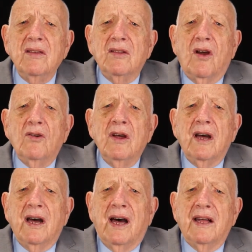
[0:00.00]

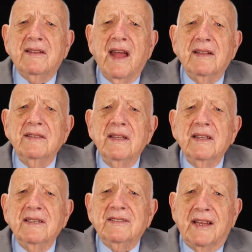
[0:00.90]
10
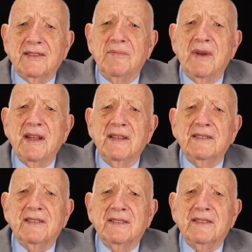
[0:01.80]

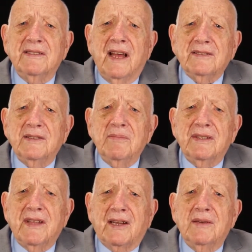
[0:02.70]
centimeters is a
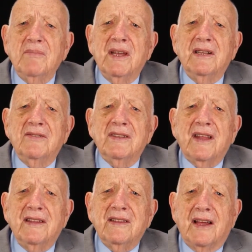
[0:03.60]
decameter, and
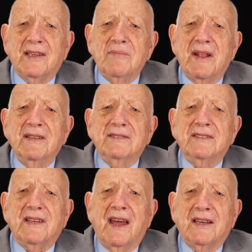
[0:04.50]
10 decameters
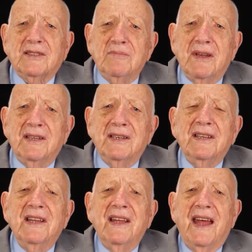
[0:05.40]
is a hectometer,
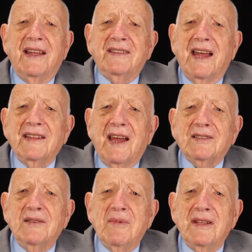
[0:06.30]
and 10
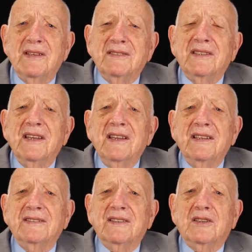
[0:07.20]
hectometers
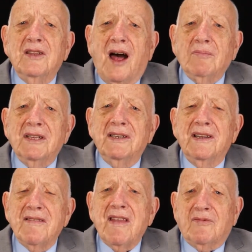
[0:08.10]
is a kilometer,
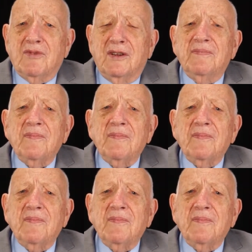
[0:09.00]
etc.